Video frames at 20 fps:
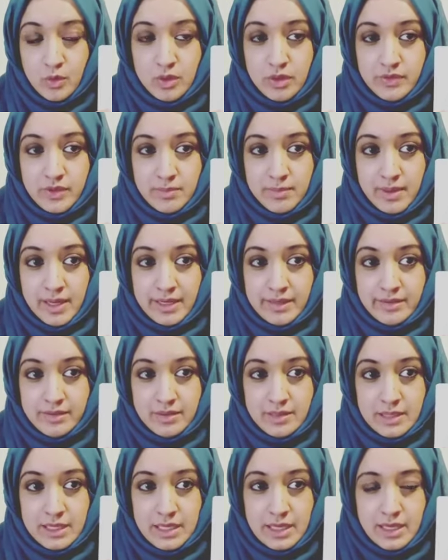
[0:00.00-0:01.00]
mind.
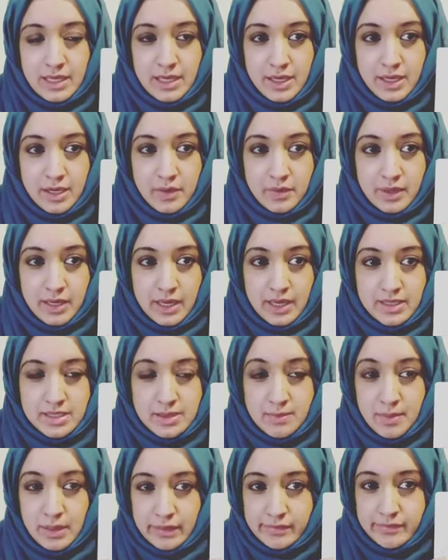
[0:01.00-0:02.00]
Okay, it's
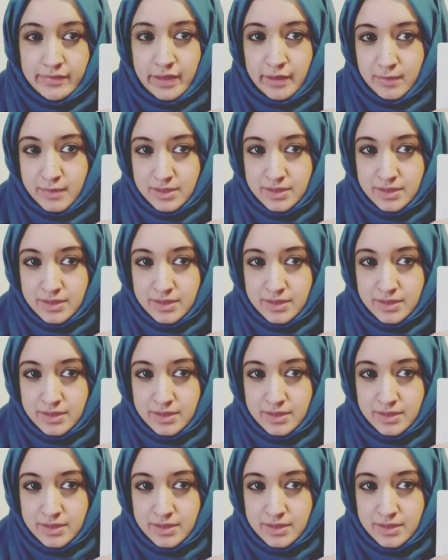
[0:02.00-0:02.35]
about 5%.